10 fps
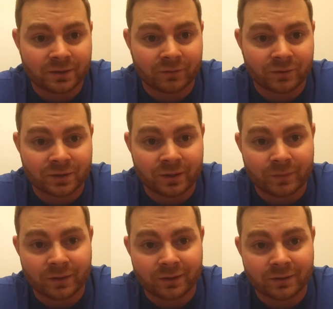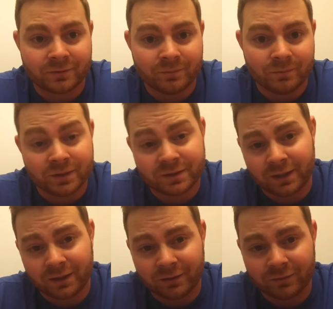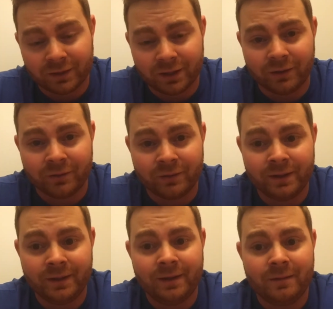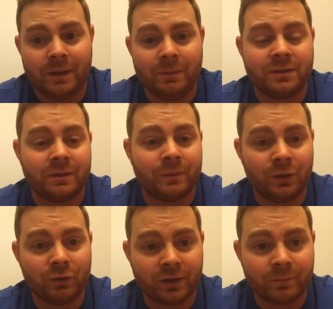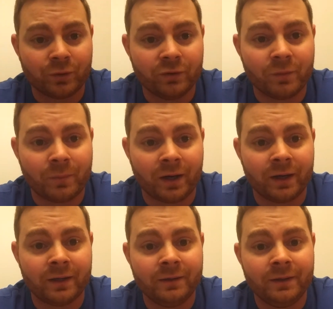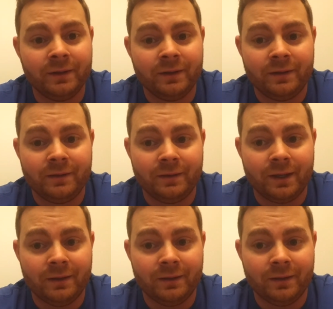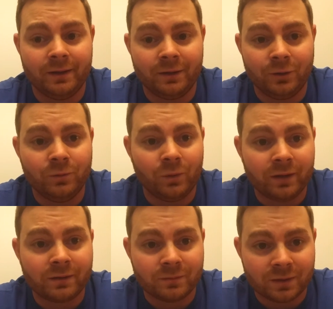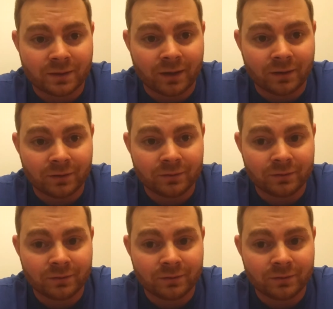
If there's something that's missing in your video, maybe something you can improve upon, then you want them to tell you.